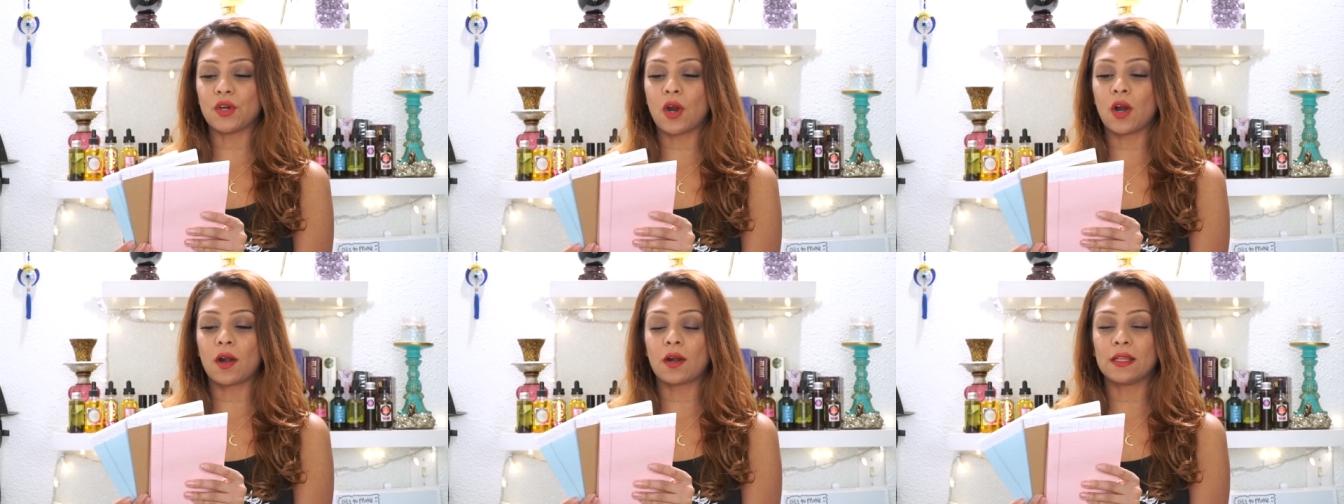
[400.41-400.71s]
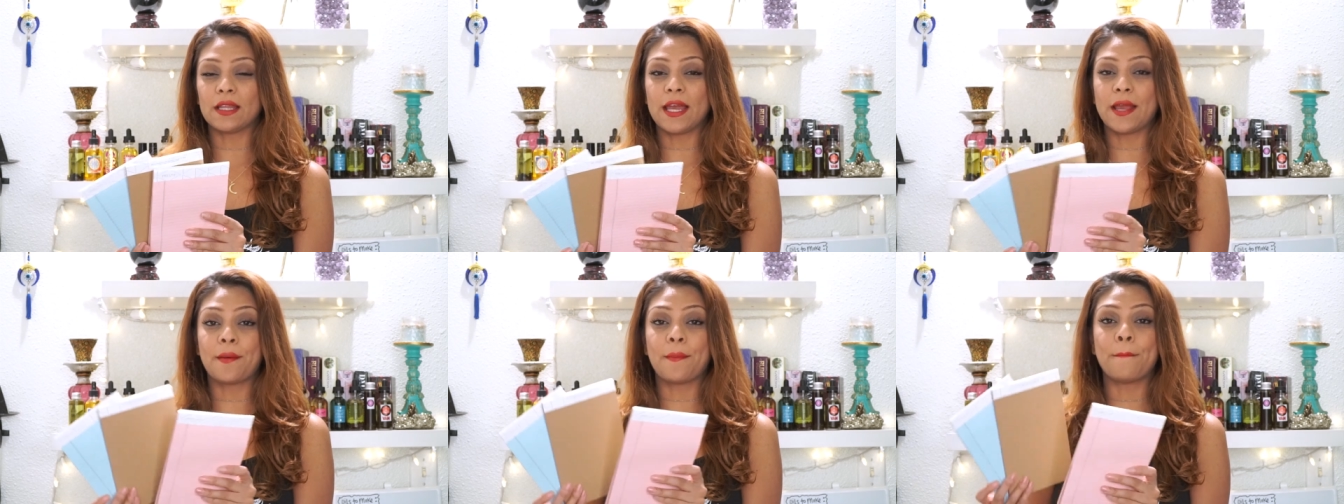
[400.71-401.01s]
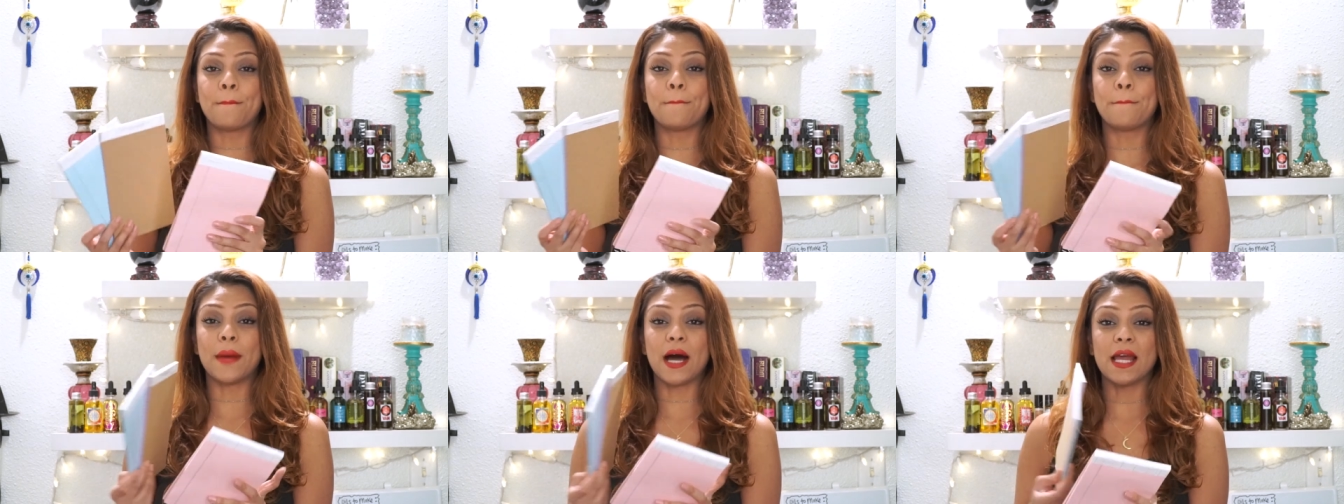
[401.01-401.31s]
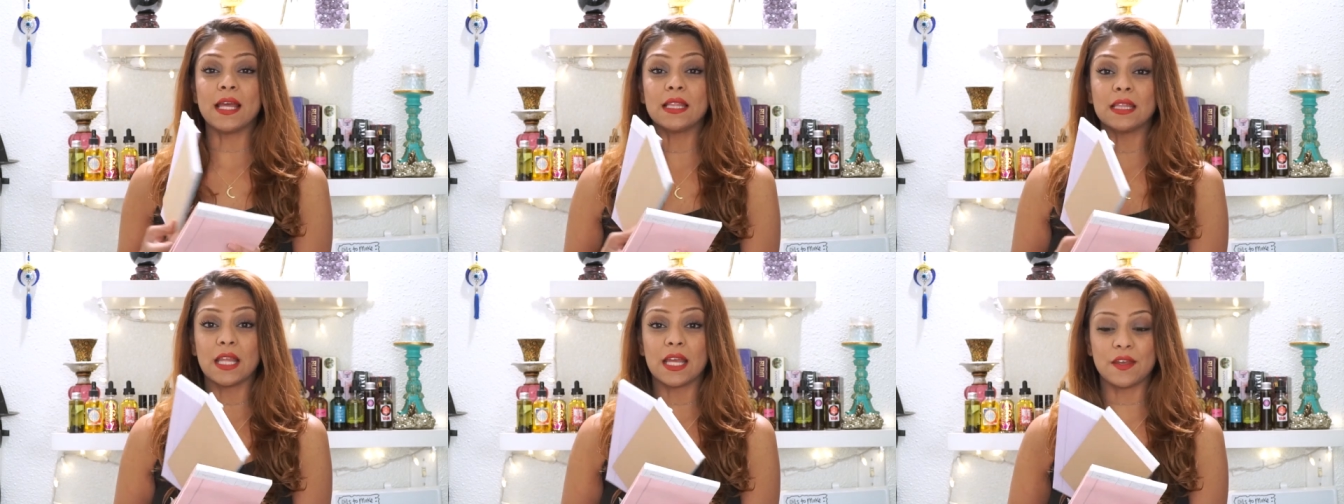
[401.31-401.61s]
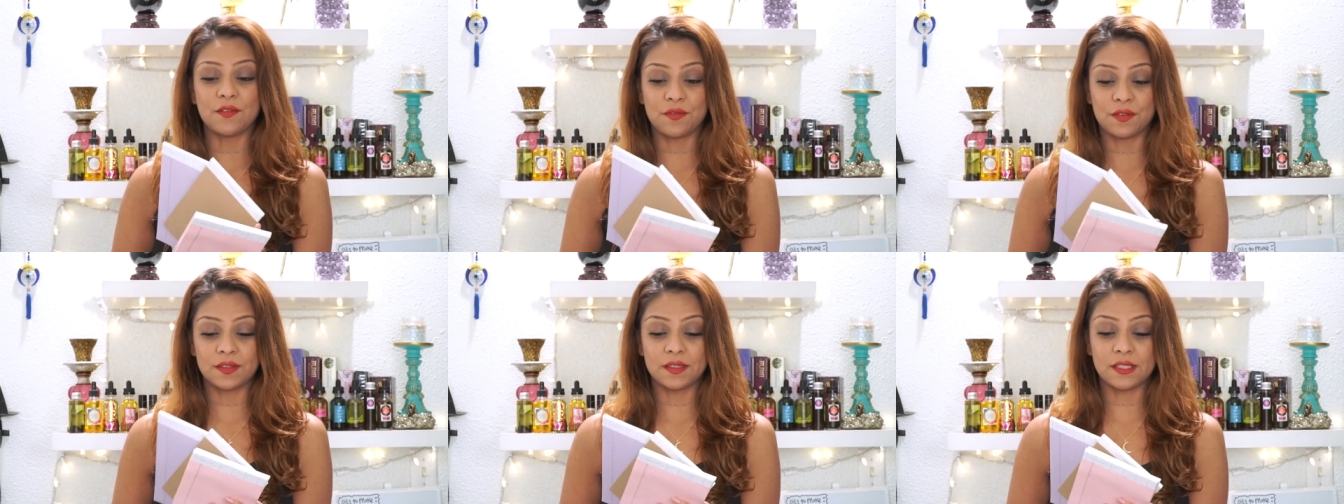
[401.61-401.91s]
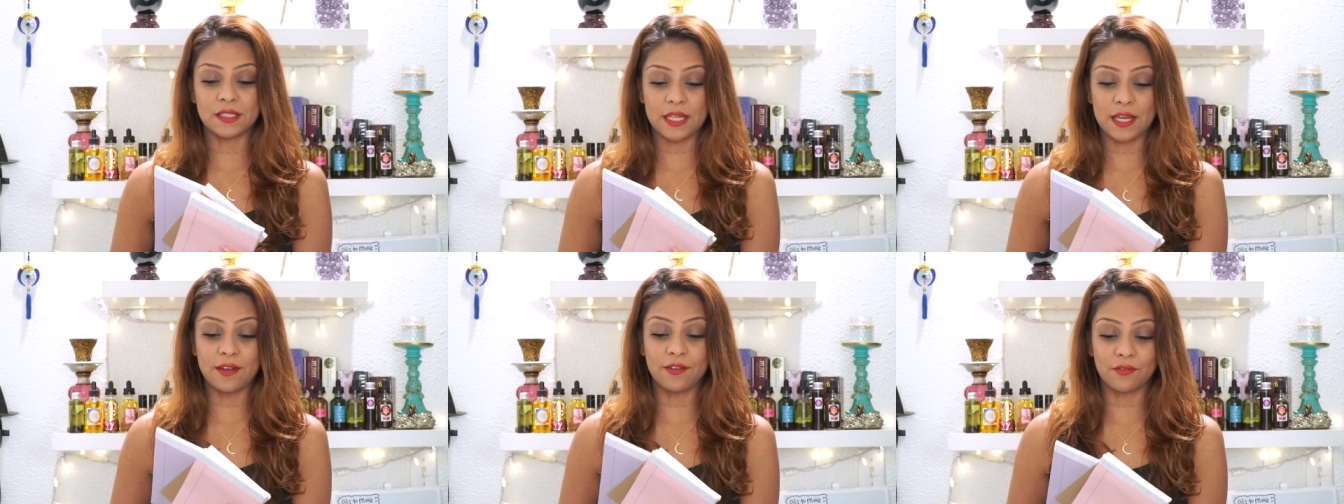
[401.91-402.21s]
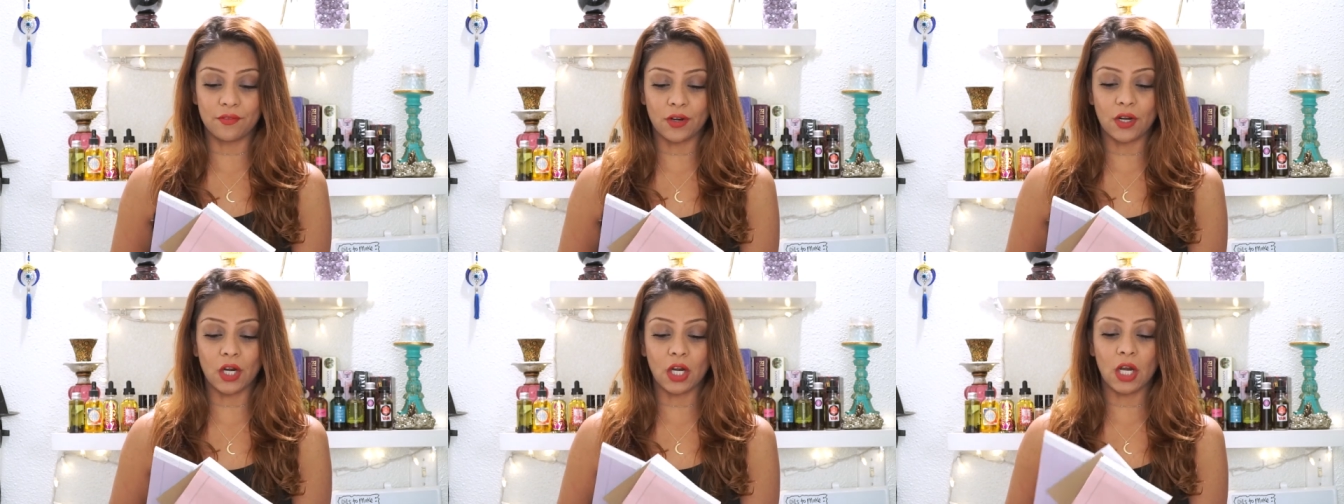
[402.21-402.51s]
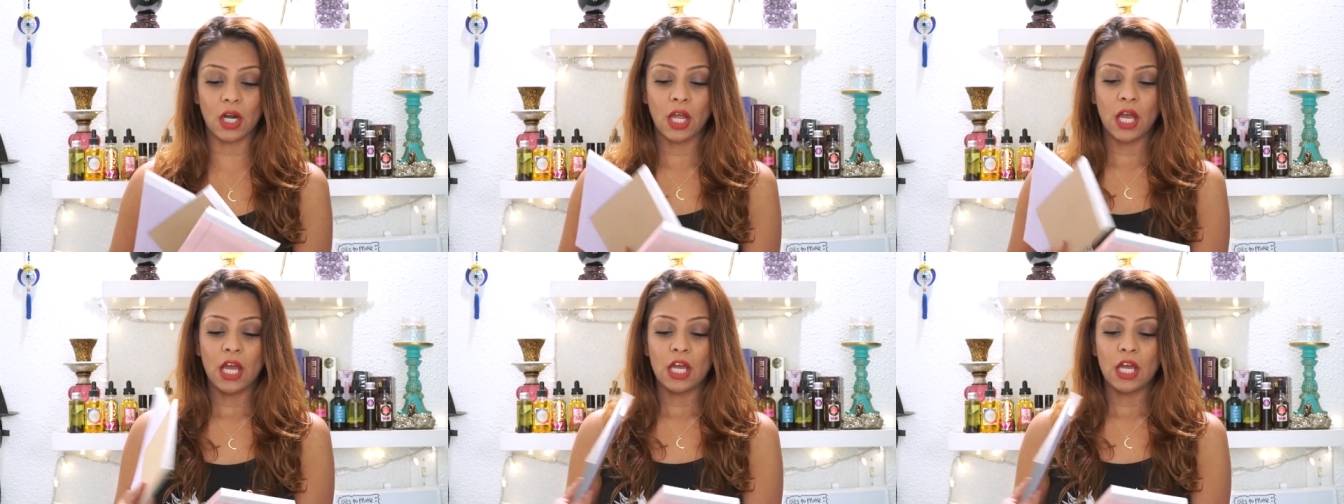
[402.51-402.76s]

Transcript: are like my lifesaver.